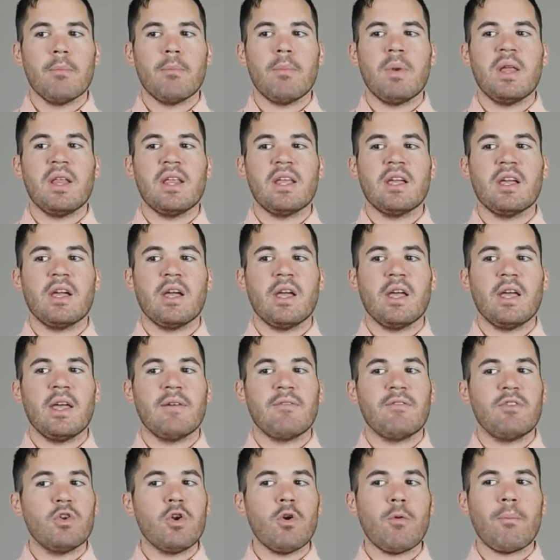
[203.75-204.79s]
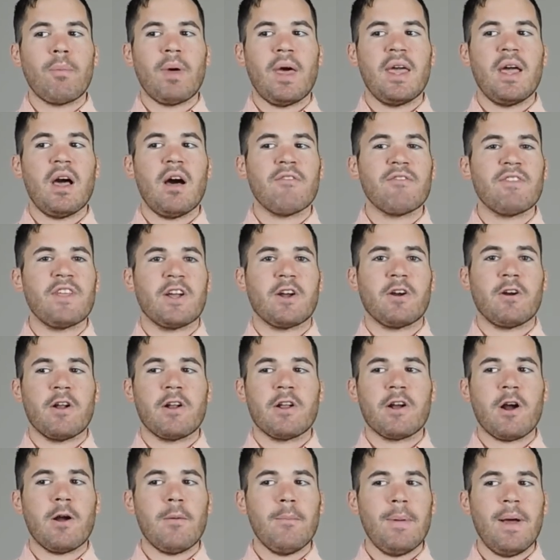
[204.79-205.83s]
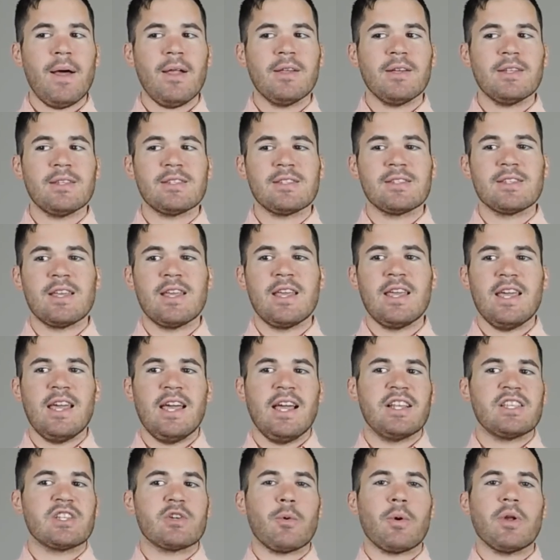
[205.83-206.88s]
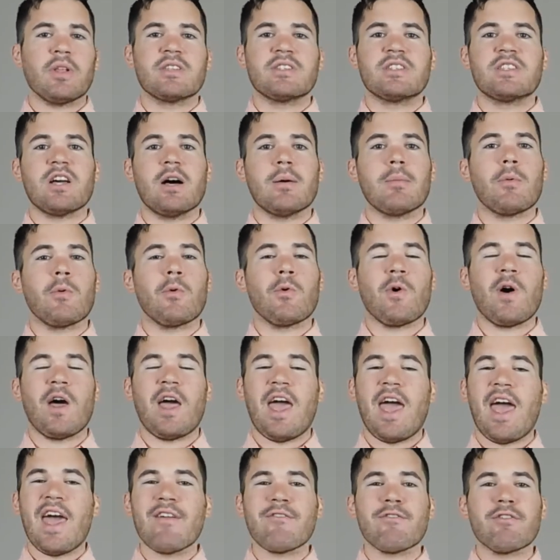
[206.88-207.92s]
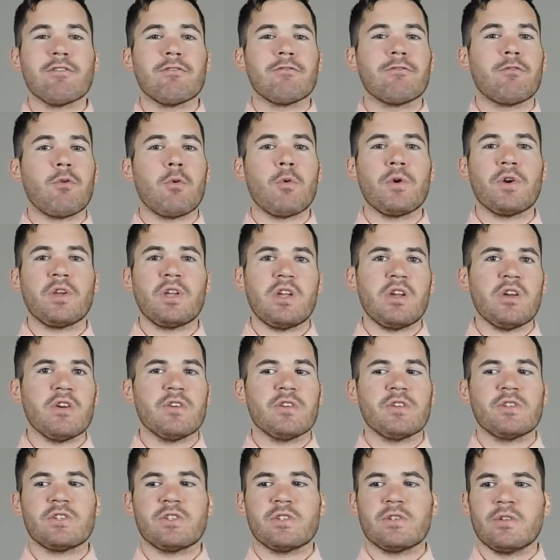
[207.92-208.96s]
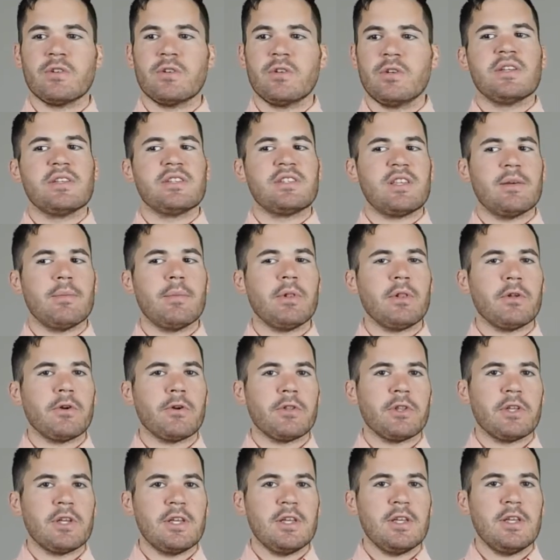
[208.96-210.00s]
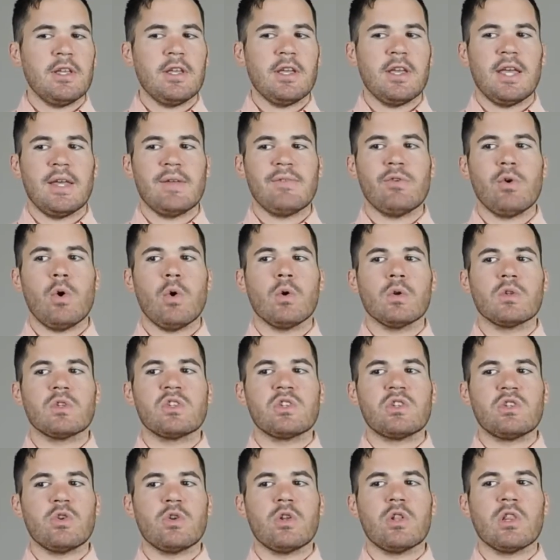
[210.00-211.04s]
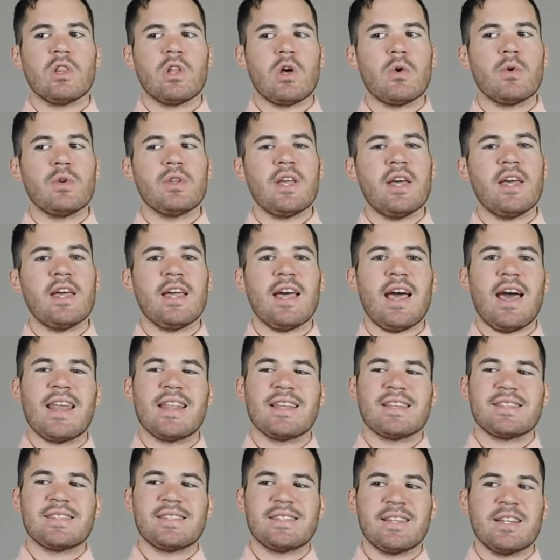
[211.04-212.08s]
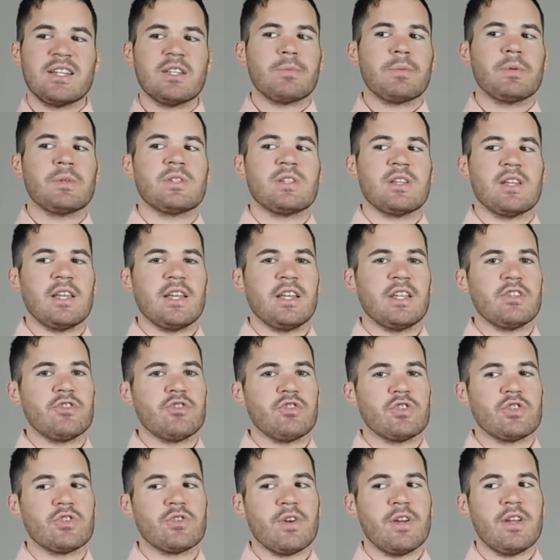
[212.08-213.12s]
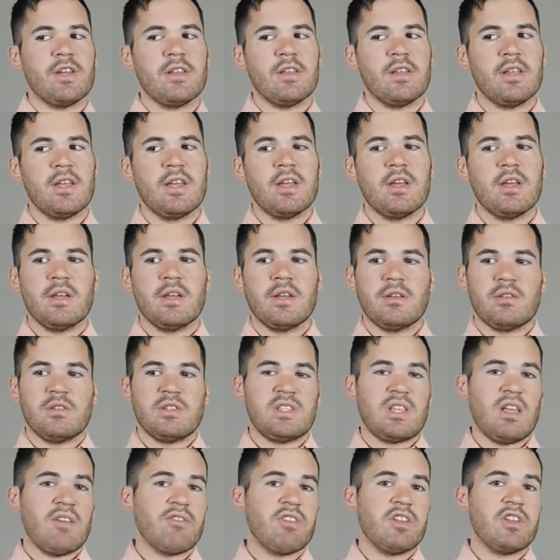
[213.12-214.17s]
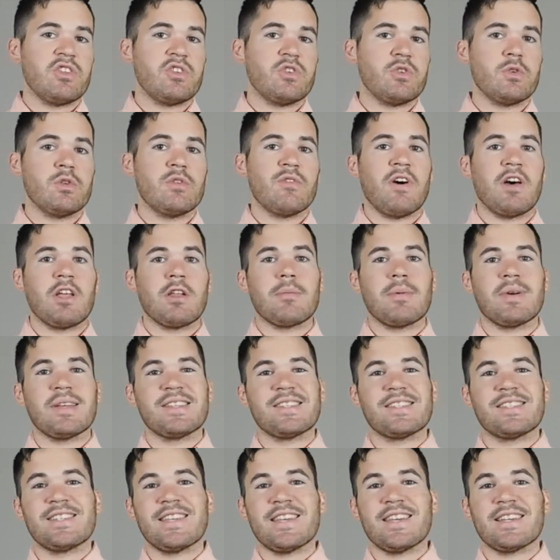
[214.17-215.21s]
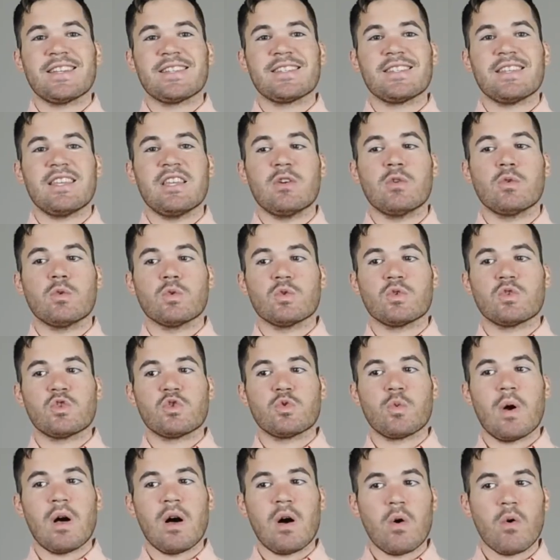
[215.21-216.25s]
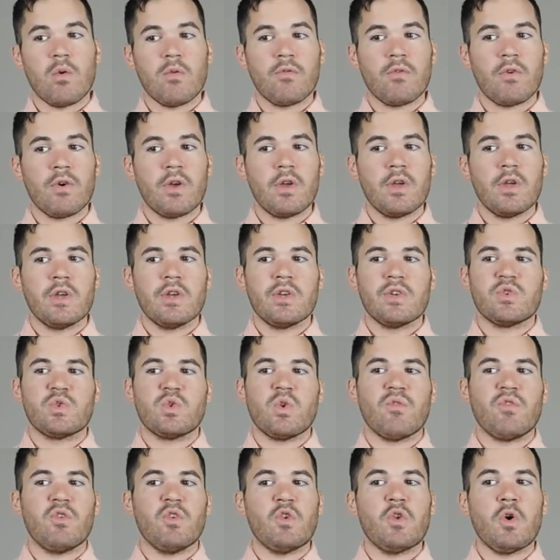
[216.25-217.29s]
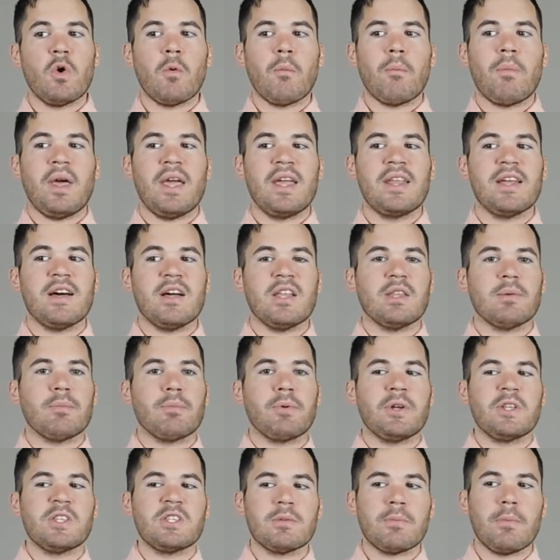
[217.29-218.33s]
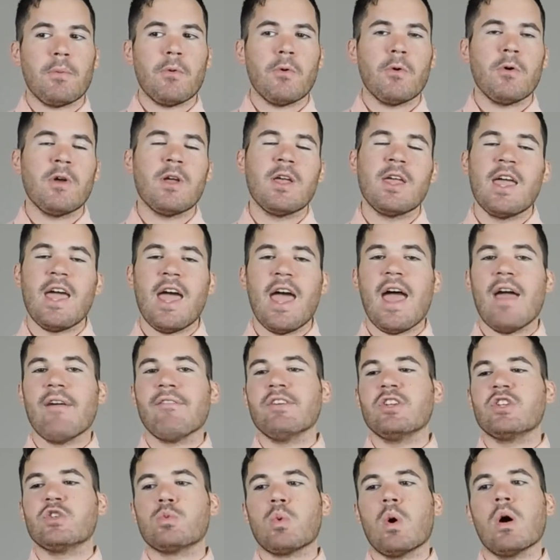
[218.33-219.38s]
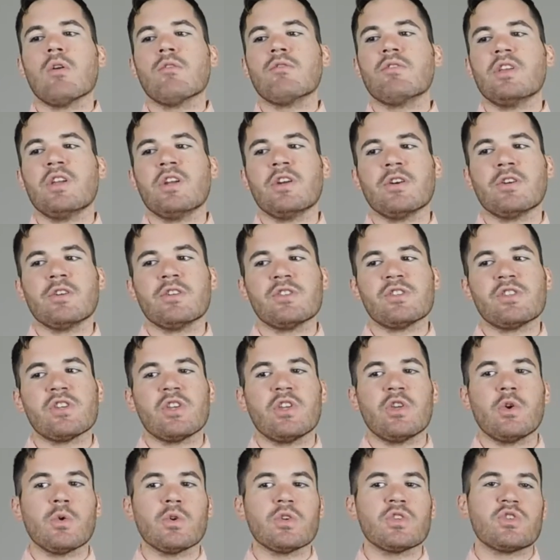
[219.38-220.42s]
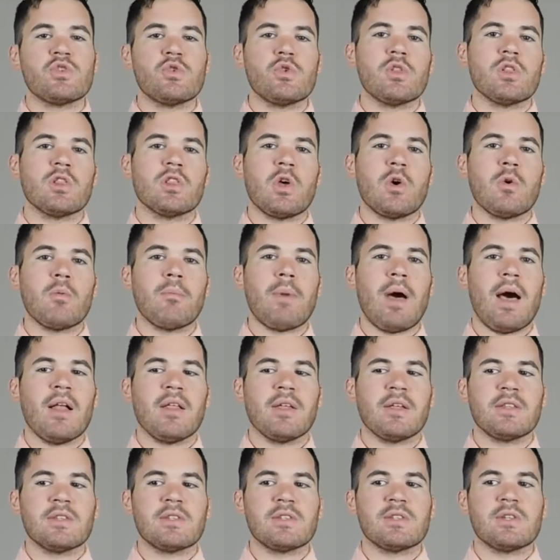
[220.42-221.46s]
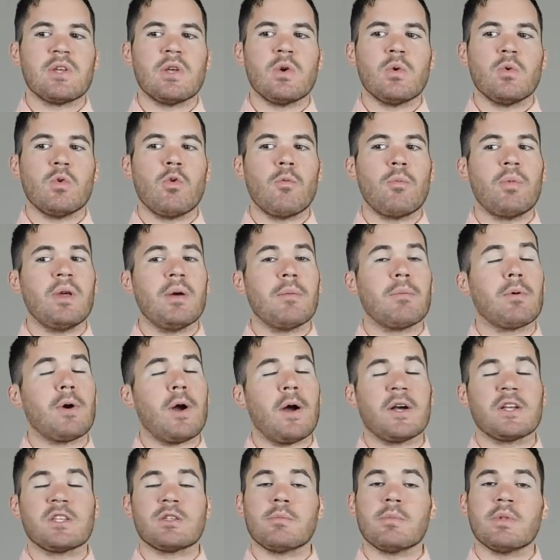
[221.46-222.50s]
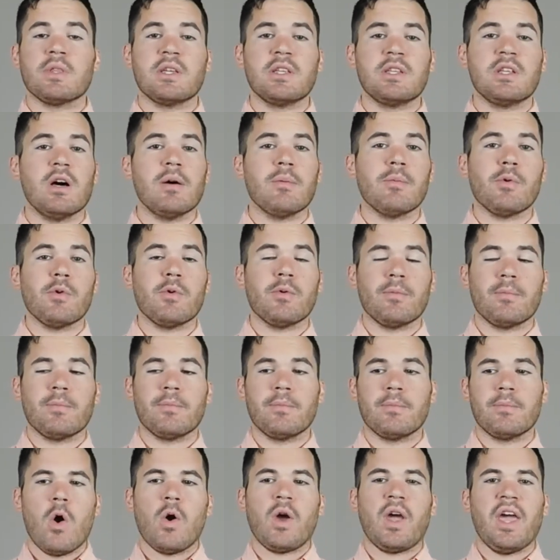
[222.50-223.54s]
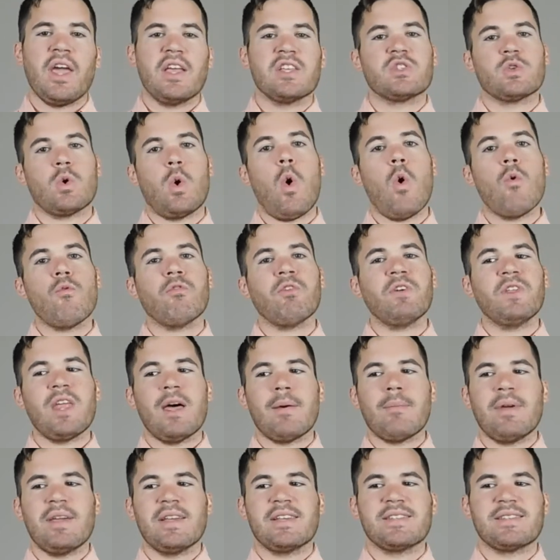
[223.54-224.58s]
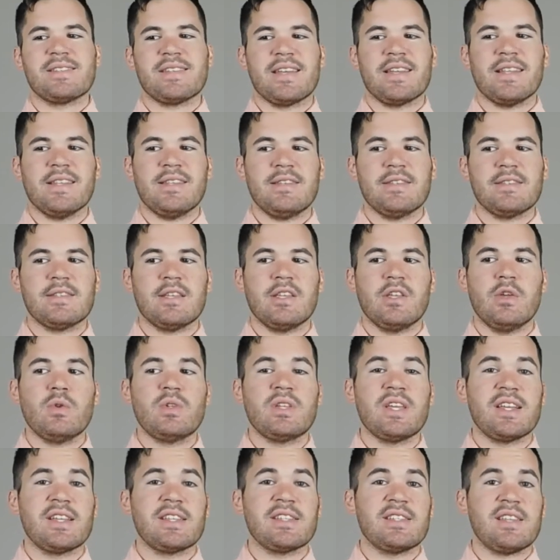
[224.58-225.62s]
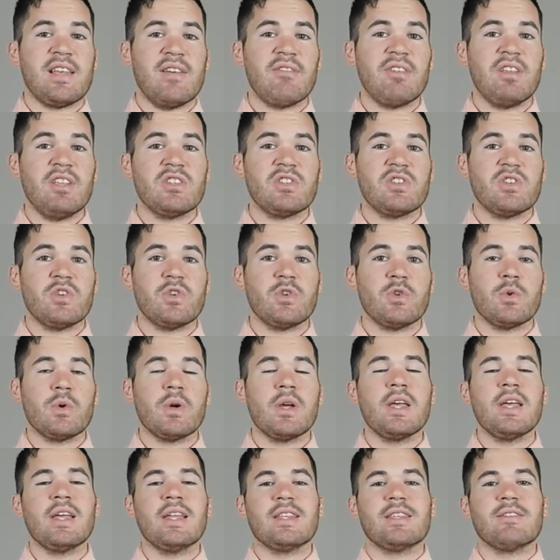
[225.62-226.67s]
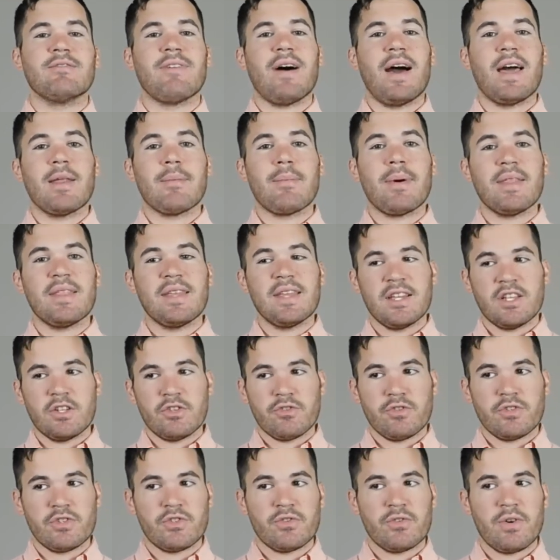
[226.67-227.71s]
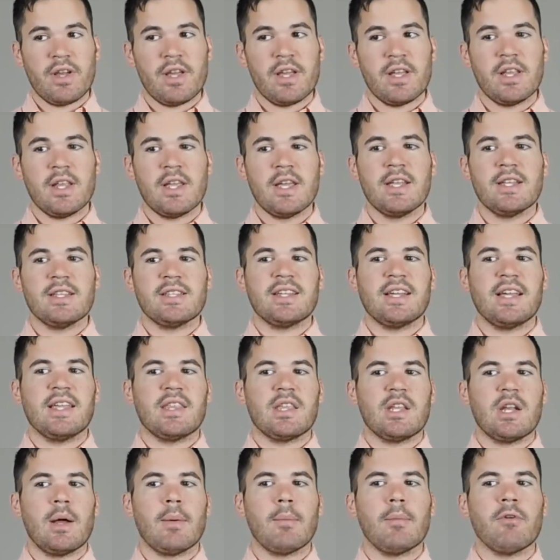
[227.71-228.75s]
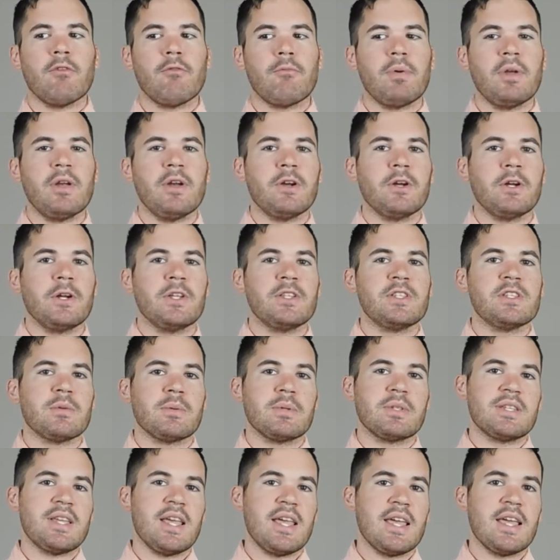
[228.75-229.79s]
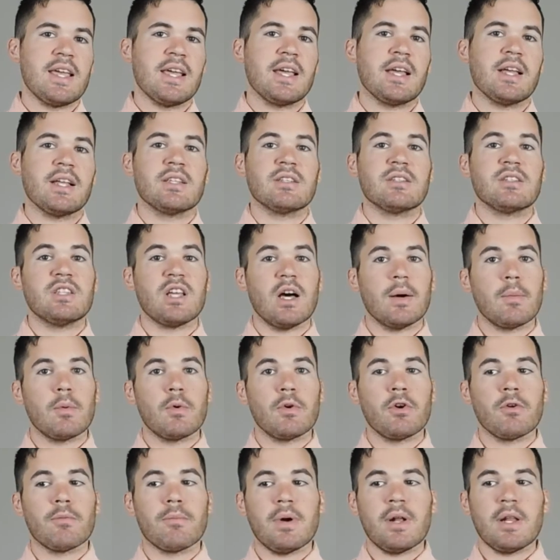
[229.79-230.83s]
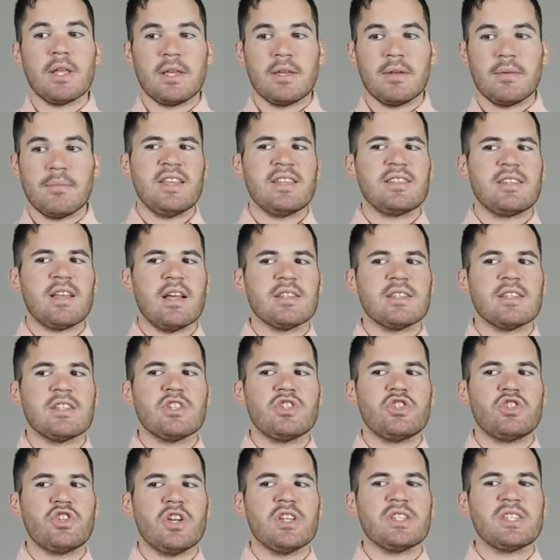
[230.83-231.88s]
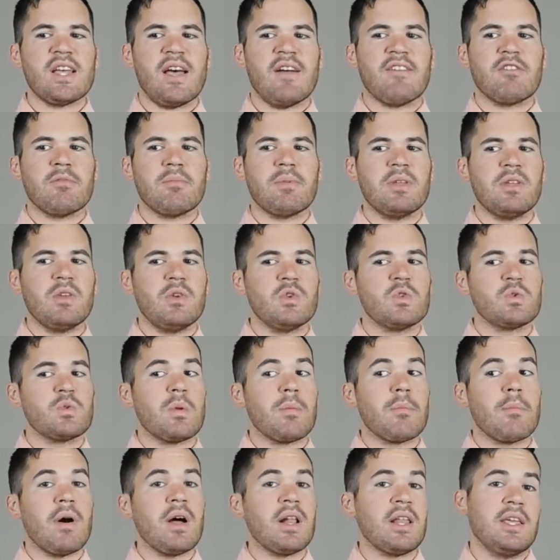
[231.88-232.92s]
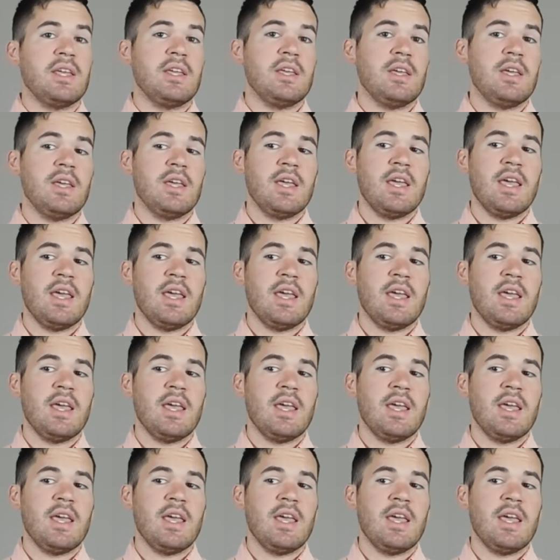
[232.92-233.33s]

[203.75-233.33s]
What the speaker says: Meaning, if you don't pay off that credit card balance, it's going to double every 4 years. Similarly, if you hold student loan debt at a 6% interest rate, 72 divided by 6 equals 12. So if you don't pay down the principal, every 12 years, your student loan balance will be approximately double. Okay, so hopefully that makes sense. You take 72 divided by the interest rate to get the number of periods it would take to double your money. This doesn't just have to be used with money.